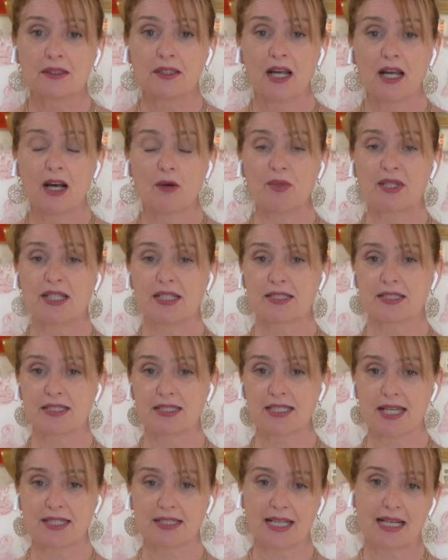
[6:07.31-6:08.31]
And we can
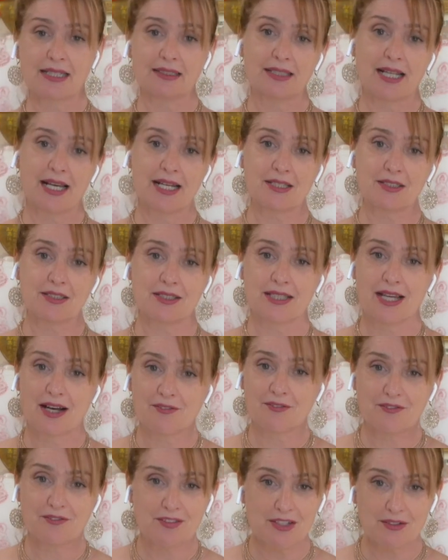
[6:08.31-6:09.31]
send that light to
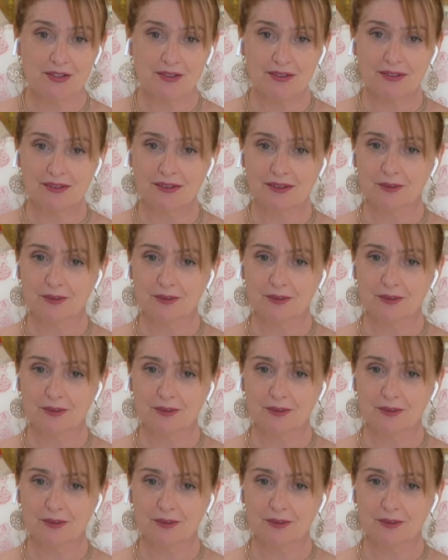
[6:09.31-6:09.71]
that fear,